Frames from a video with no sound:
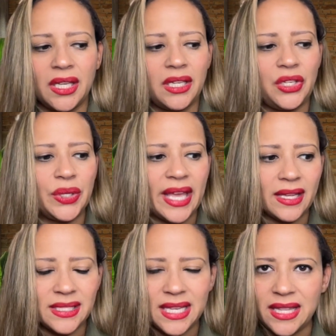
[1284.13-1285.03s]
You
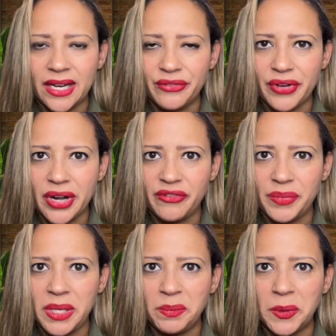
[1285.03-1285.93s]
can't say that in front of
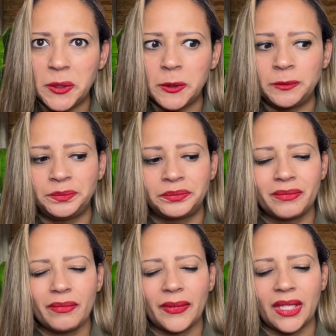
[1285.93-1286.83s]
people.
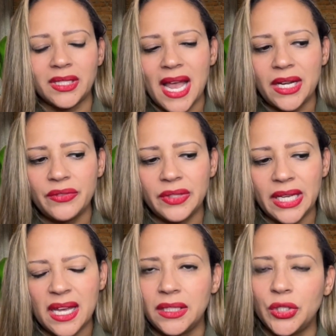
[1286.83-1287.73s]
It's kind of
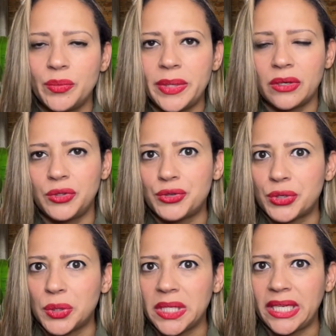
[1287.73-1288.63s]
like a little bit
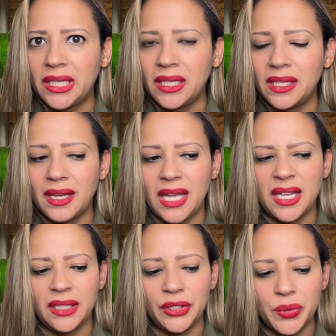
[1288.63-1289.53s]
controlling and a
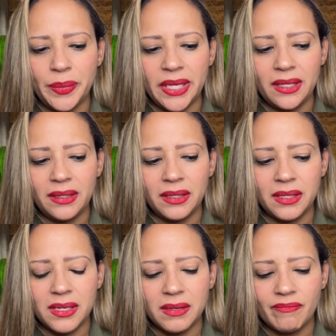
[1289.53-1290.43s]
little bit
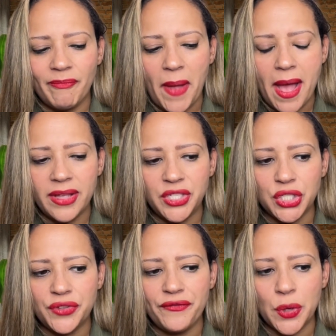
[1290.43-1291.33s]

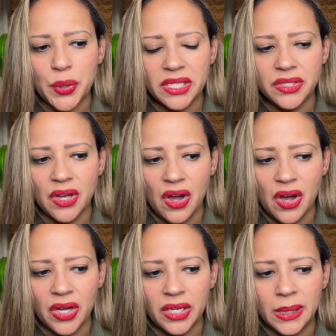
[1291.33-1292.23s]
just focused
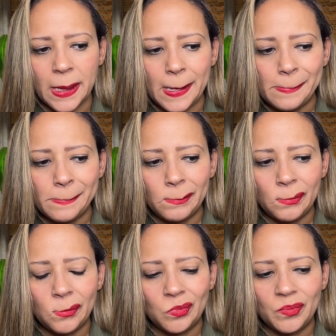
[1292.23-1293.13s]
on
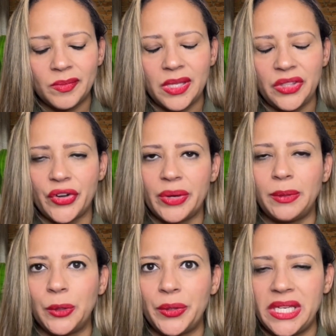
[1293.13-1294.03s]
their
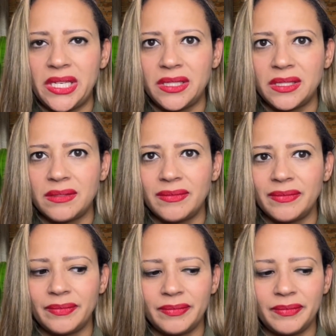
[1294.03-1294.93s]
employees
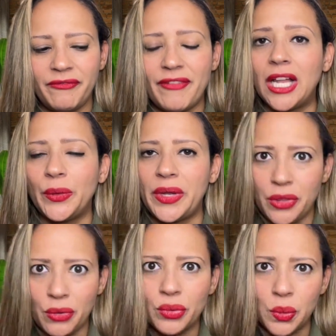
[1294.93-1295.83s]
following
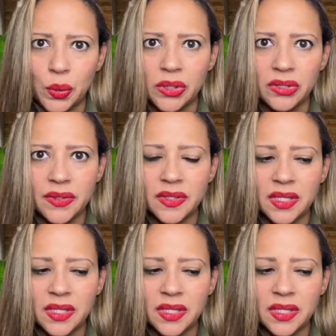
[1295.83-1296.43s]
the rules.